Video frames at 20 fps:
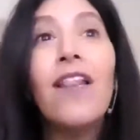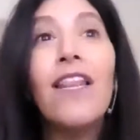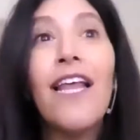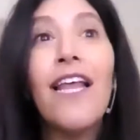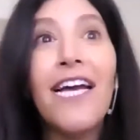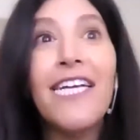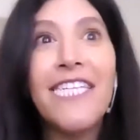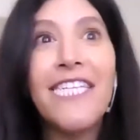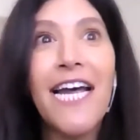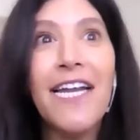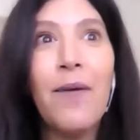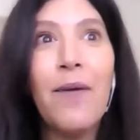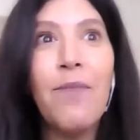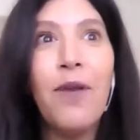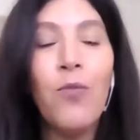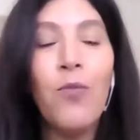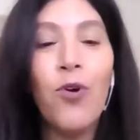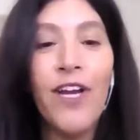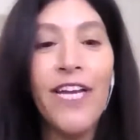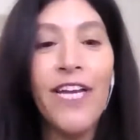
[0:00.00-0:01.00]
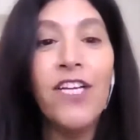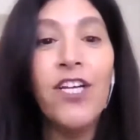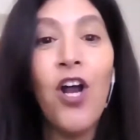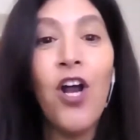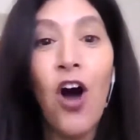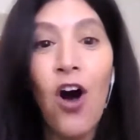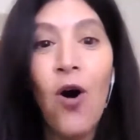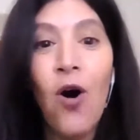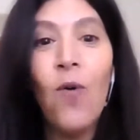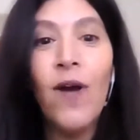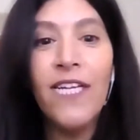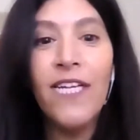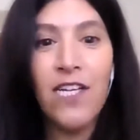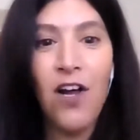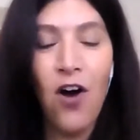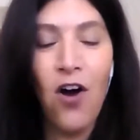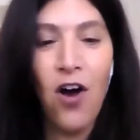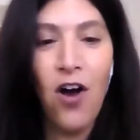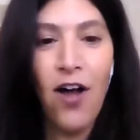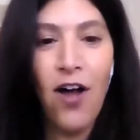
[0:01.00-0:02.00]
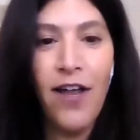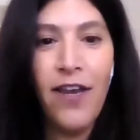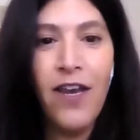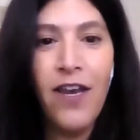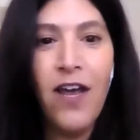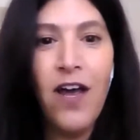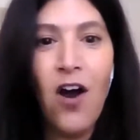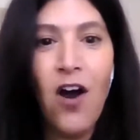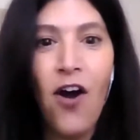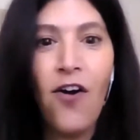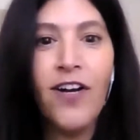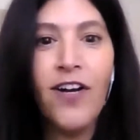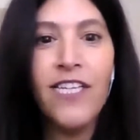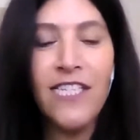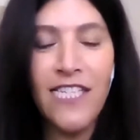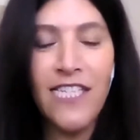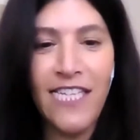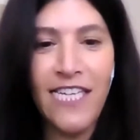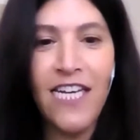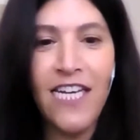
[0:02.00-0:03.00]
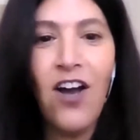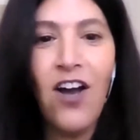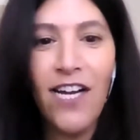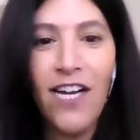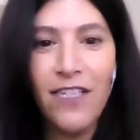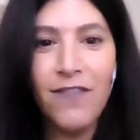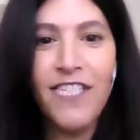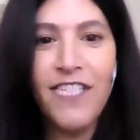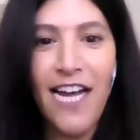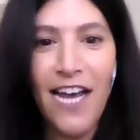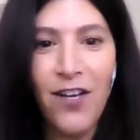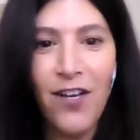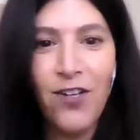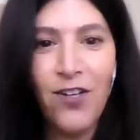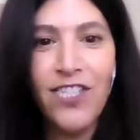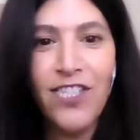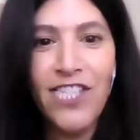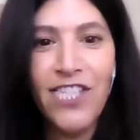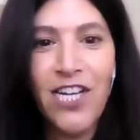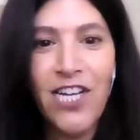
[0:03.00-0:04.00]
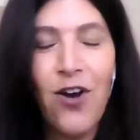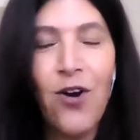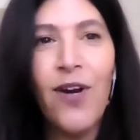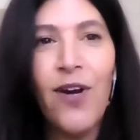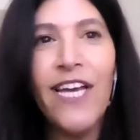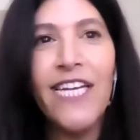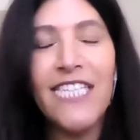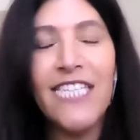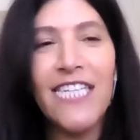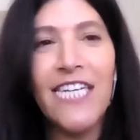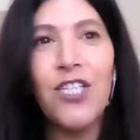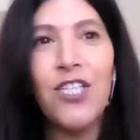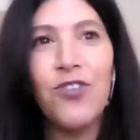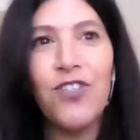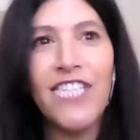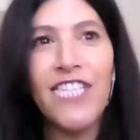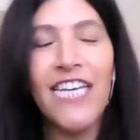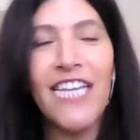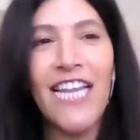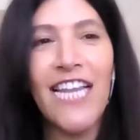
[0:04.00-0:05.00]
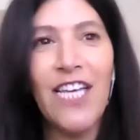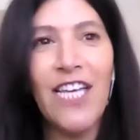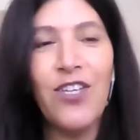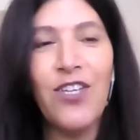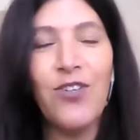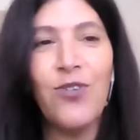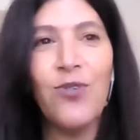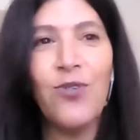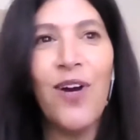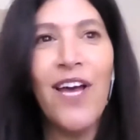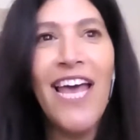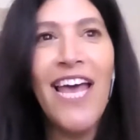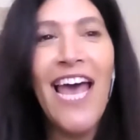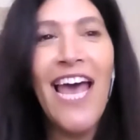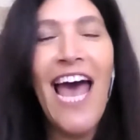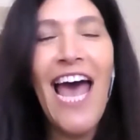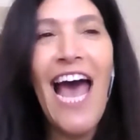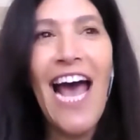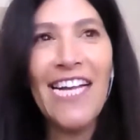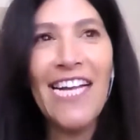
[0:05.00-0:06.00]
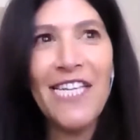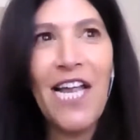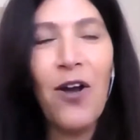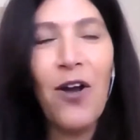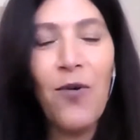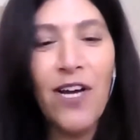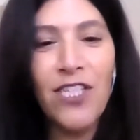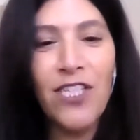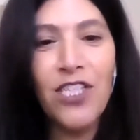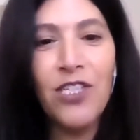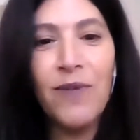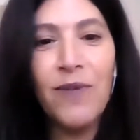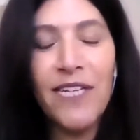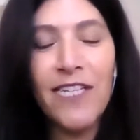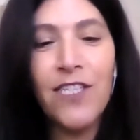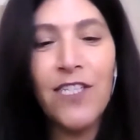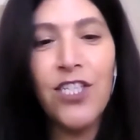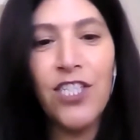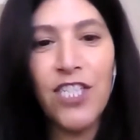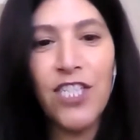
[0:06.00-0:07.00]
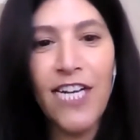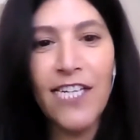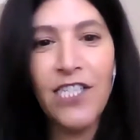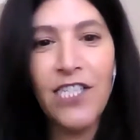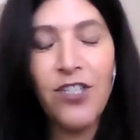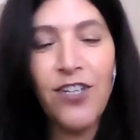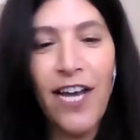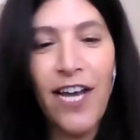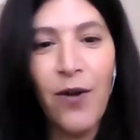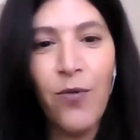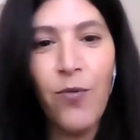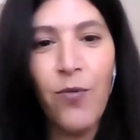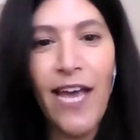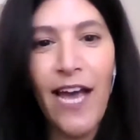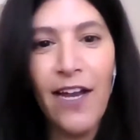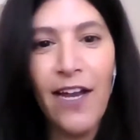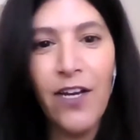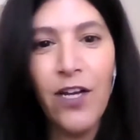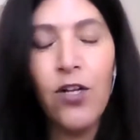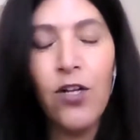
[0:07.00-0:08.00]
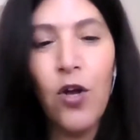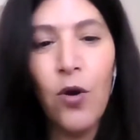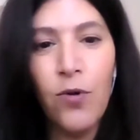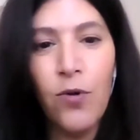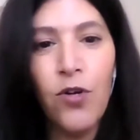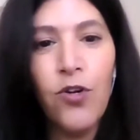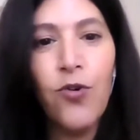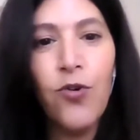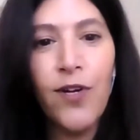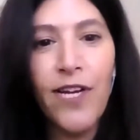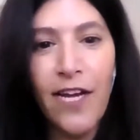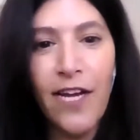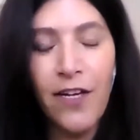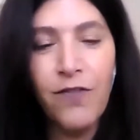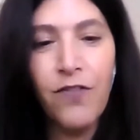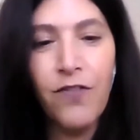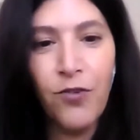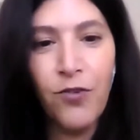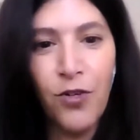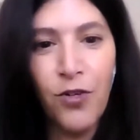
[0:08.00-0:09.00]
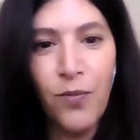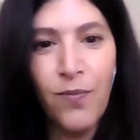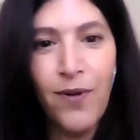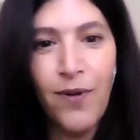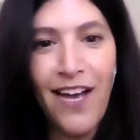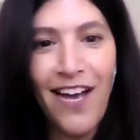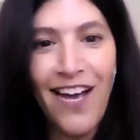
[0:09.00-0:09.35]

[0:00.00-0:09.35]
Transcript: like I said, I mean, we're in an always on R&D kind of cycle. So it's interesting that you asked that question, because just yesterday we had a global creative group